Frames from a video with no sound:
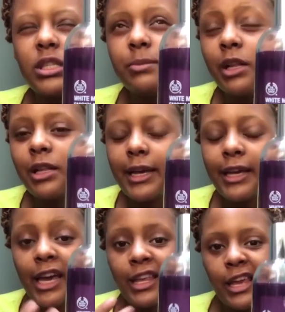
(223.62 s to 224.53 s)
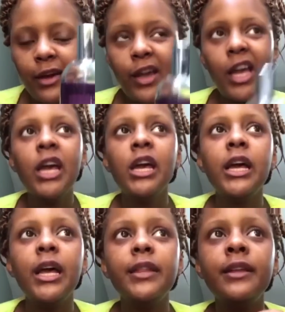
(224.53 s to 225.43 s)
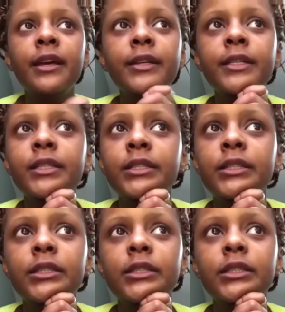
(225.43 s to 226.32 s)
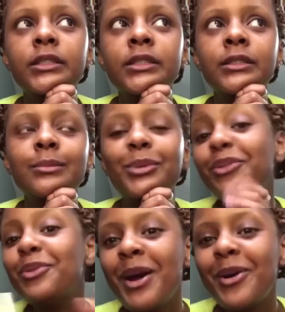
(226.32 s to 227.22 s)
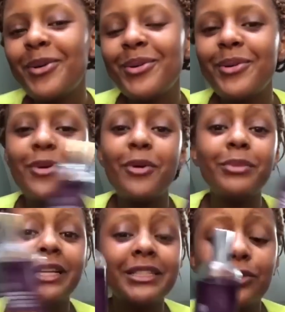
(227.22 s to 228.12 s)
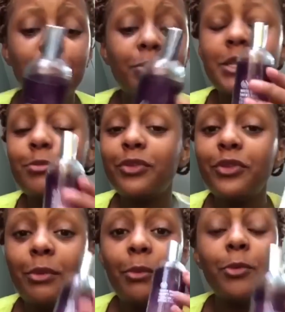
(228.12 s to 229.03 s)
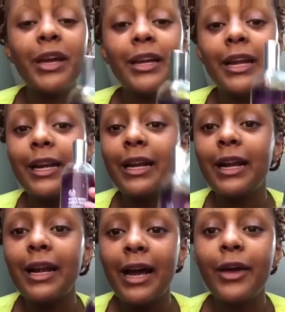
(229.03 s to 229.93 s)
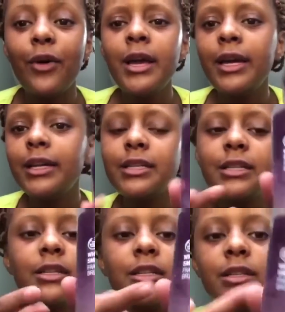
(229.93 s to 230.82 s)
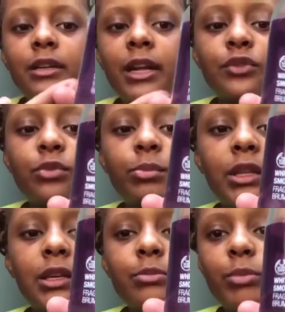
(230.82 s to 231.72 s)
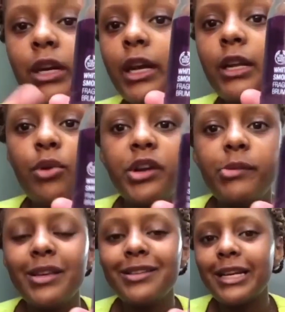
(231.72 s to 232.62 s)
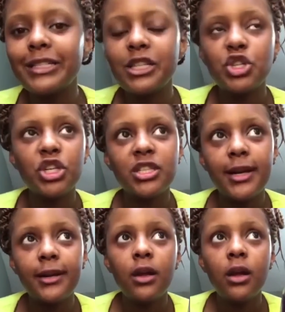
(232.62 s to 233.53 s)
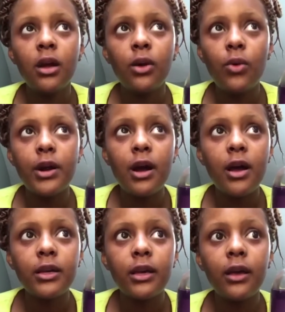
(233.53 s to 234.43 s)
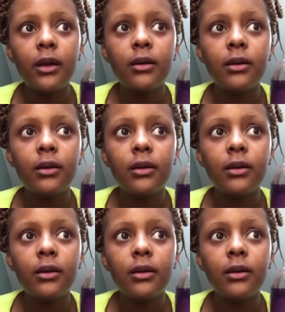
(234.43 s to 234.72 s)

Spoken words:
smell yake yenyewe, and then perfume yako, kwa combination ukipata perfume ambayo pia inaendana nayo. It doesn't necessarily have to be this, but any body mist, I suggest that wanawake